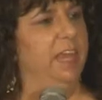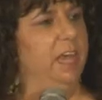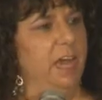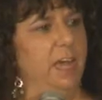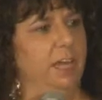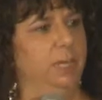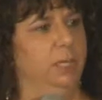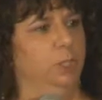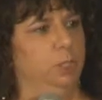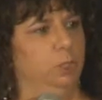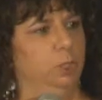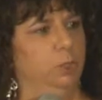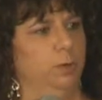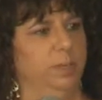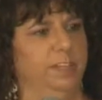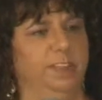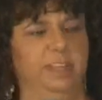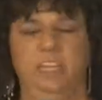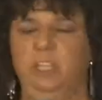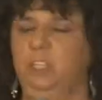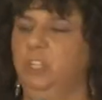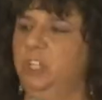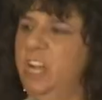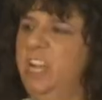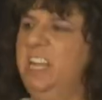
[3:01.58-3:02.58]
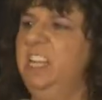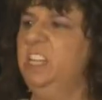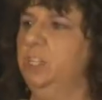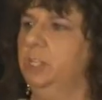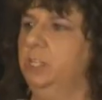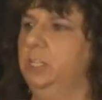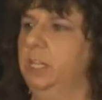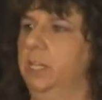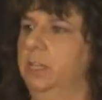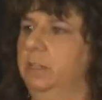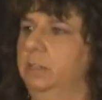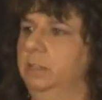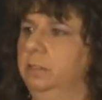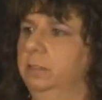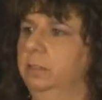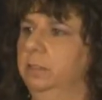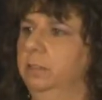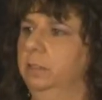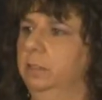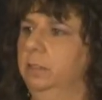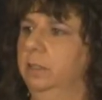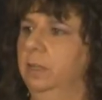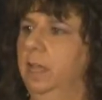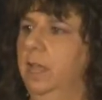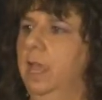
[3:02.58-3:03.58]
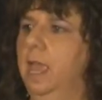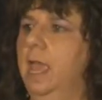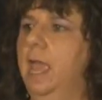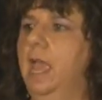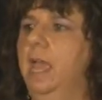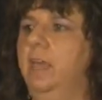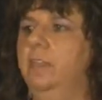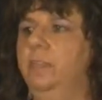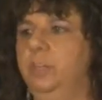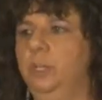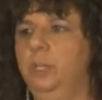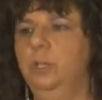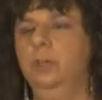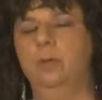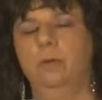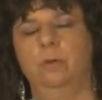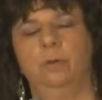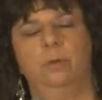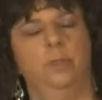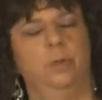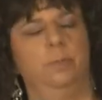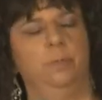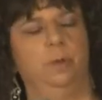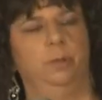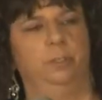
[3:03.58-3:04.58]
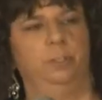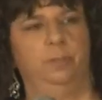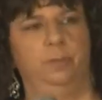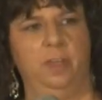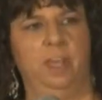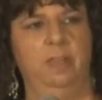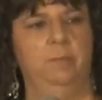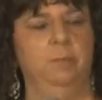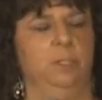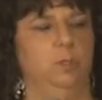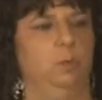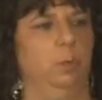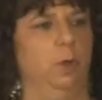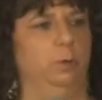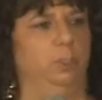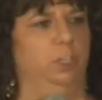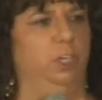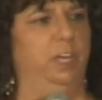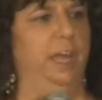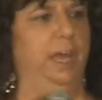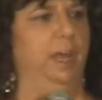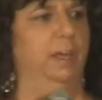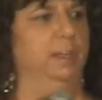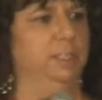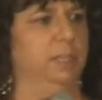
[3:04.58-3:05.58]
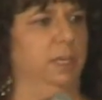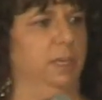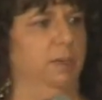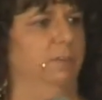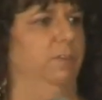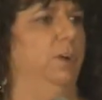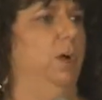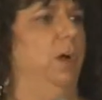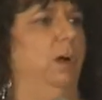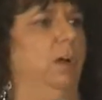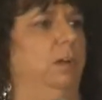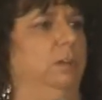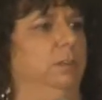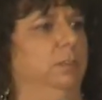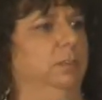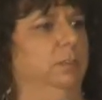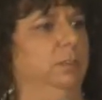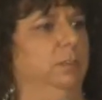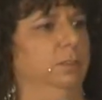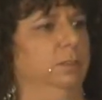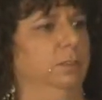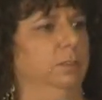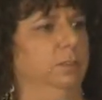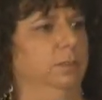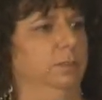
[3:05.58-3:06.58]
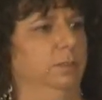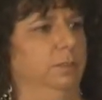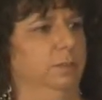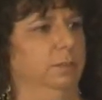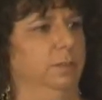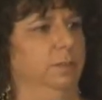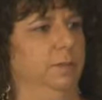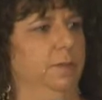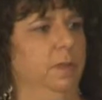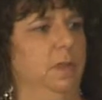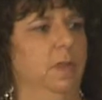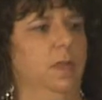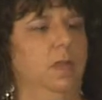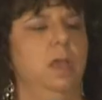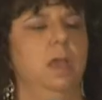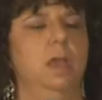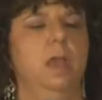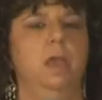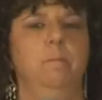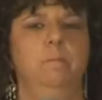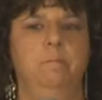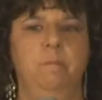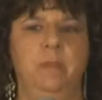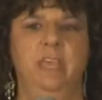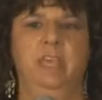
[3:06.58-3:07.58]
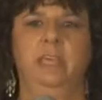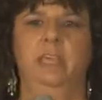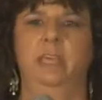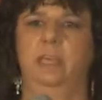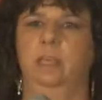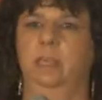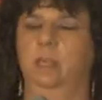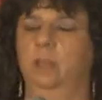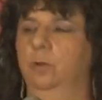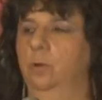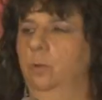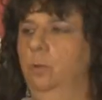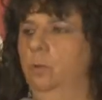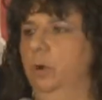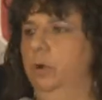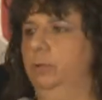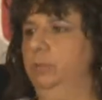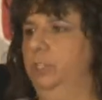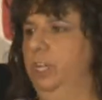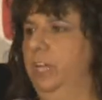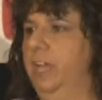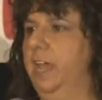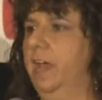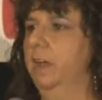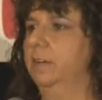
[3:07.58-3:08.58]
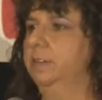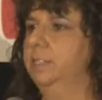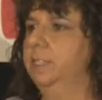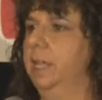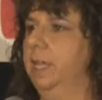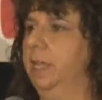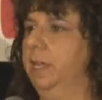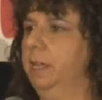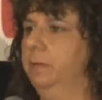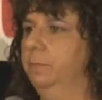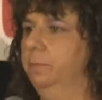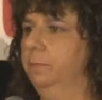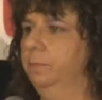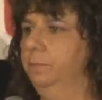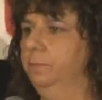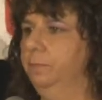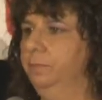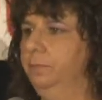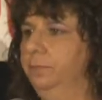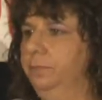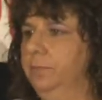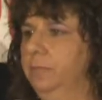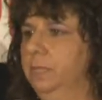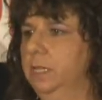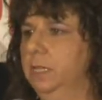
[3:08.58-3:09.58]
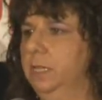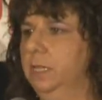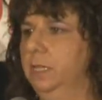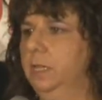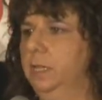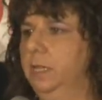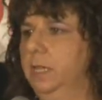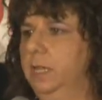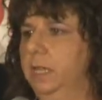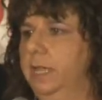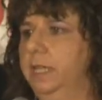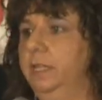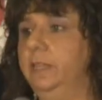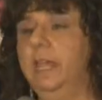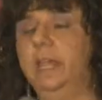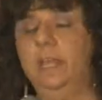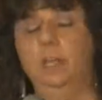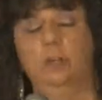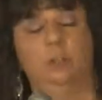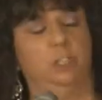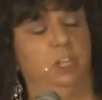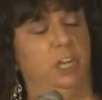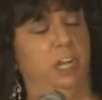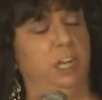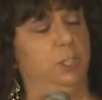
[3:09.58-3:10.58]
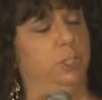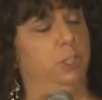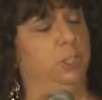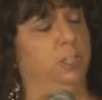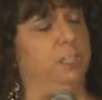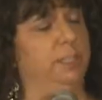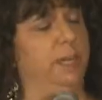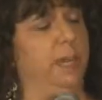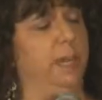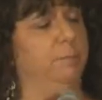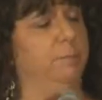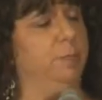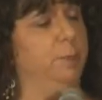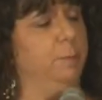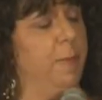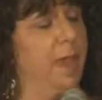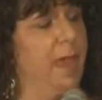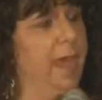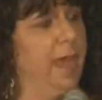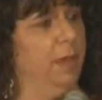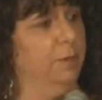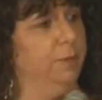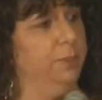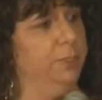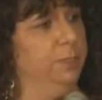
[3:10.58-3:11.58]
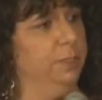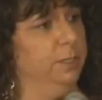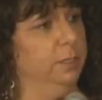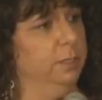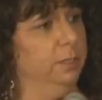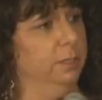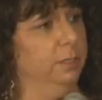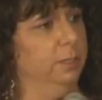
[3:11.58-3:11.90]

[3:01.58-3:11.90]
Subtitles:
cut it short. They changed it. And you know who the most famous Wojciechowski of all? Mickey Wojciechowski. He later changed his name to Mouse.